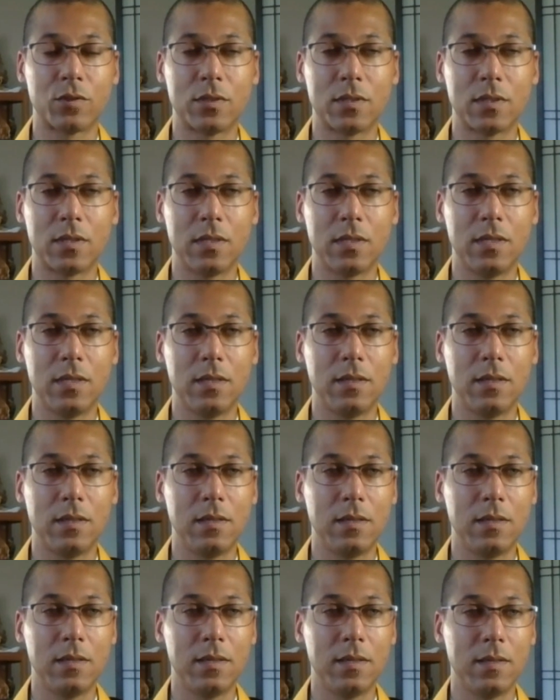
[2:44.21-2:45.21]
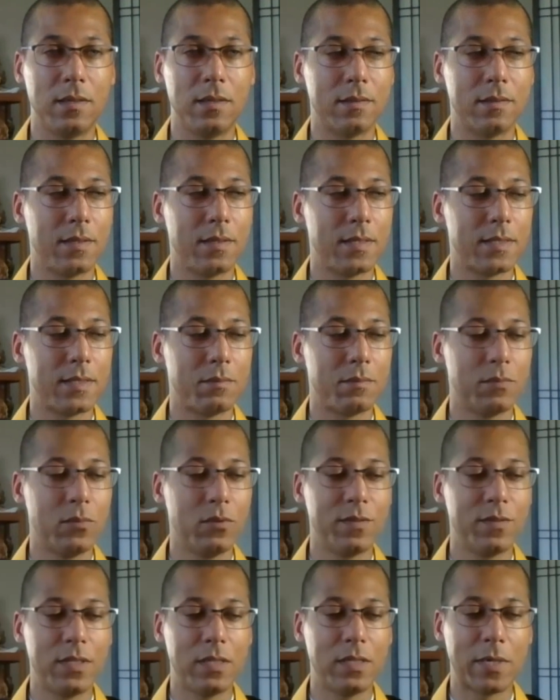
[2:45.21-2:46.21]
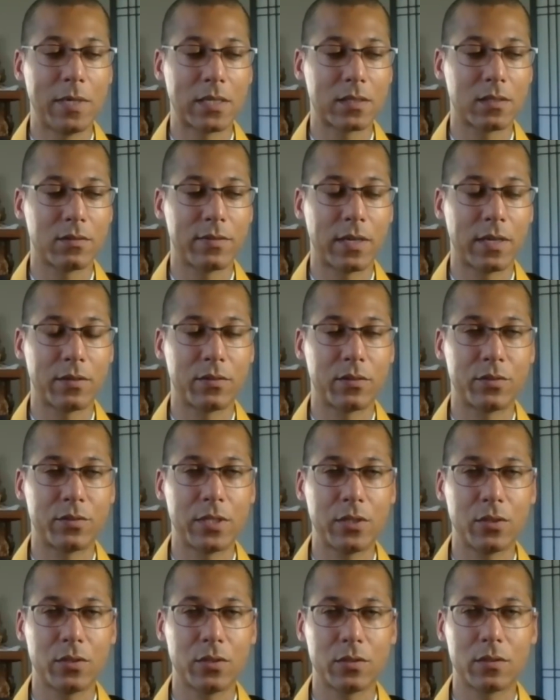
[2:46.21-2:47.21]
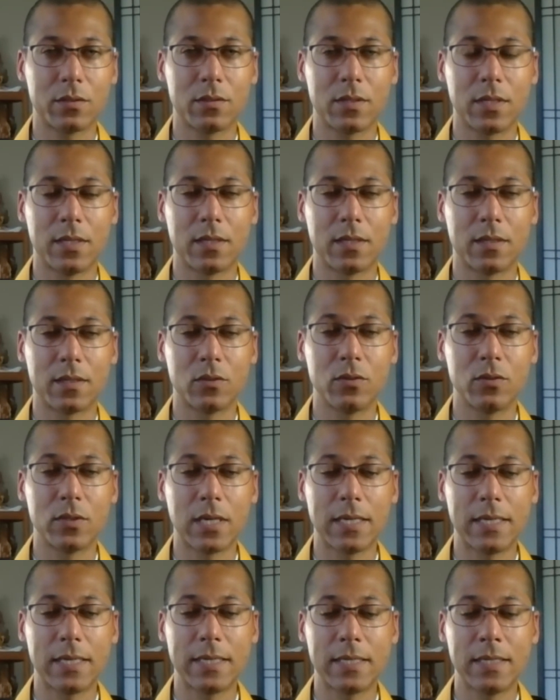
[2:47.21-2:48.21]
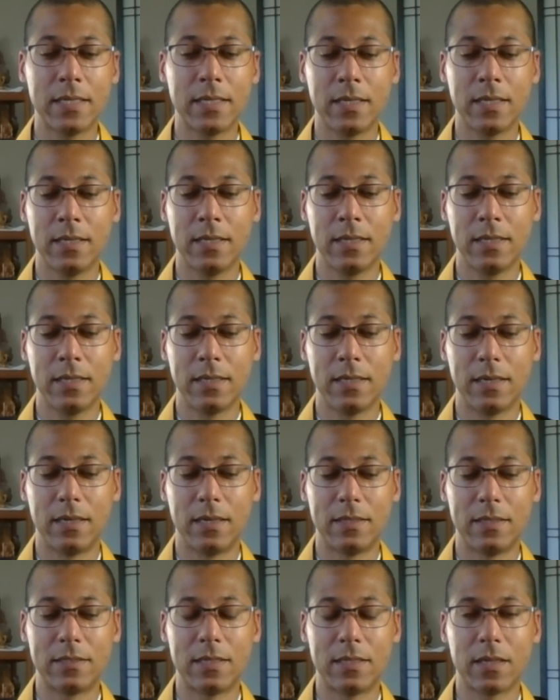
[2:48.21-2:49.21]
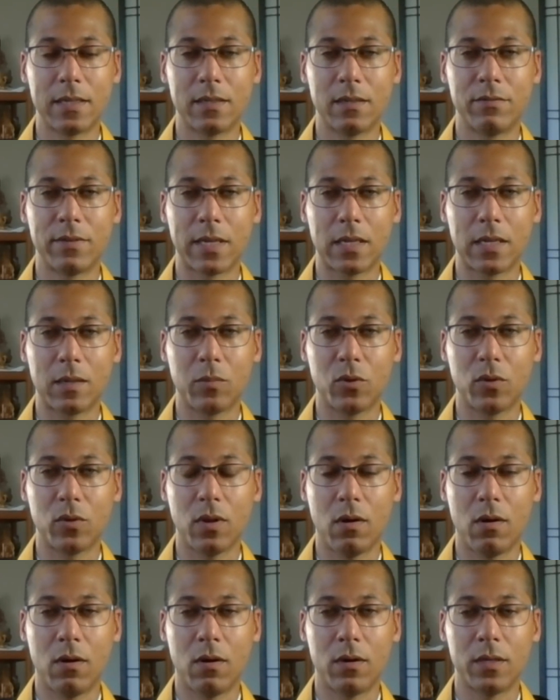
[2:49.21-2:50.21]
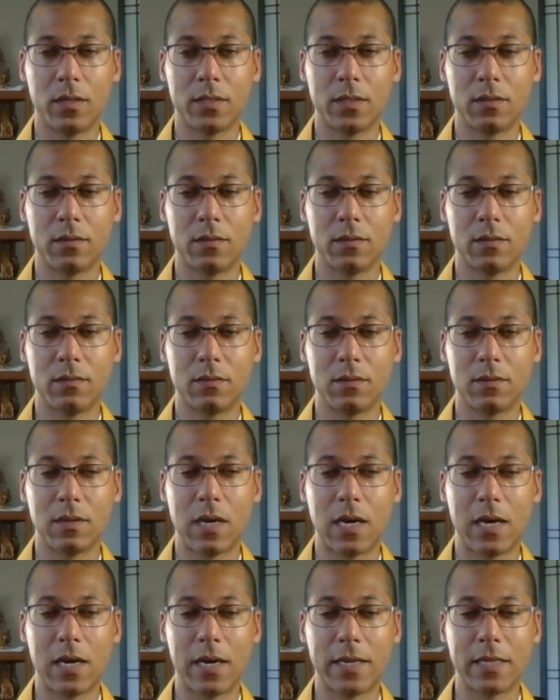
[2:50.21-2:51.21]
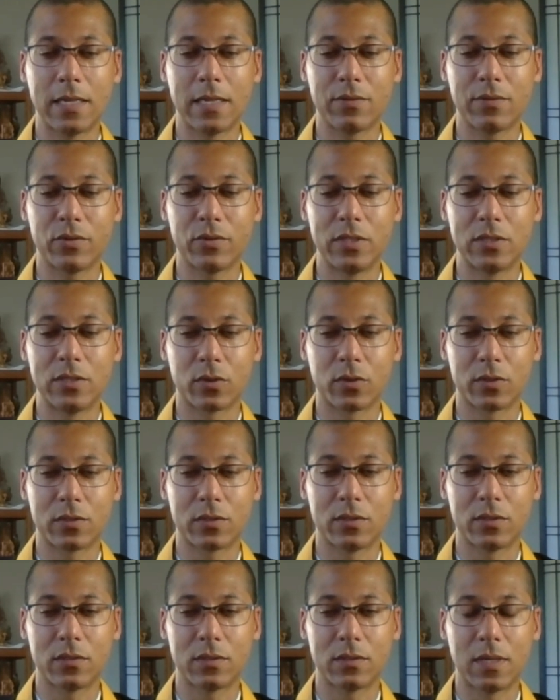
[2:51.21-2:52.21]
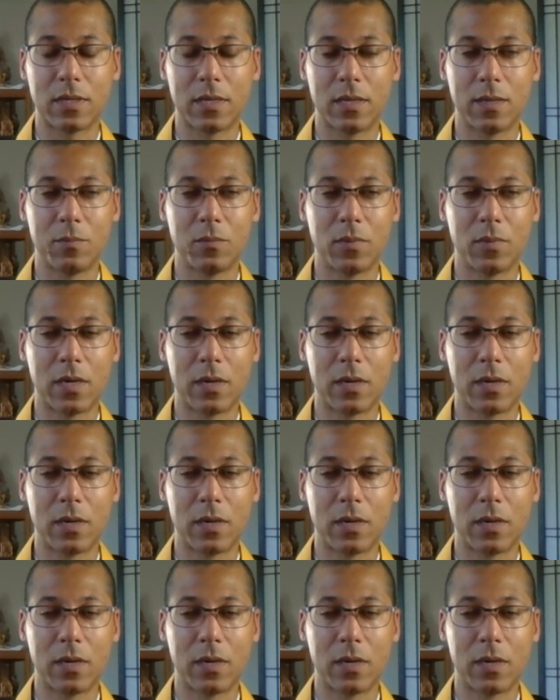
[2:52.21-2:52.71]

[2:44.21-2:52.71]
Unfortunately, the movie about the founder of Shingon, Kukai, is not available online, any free sources.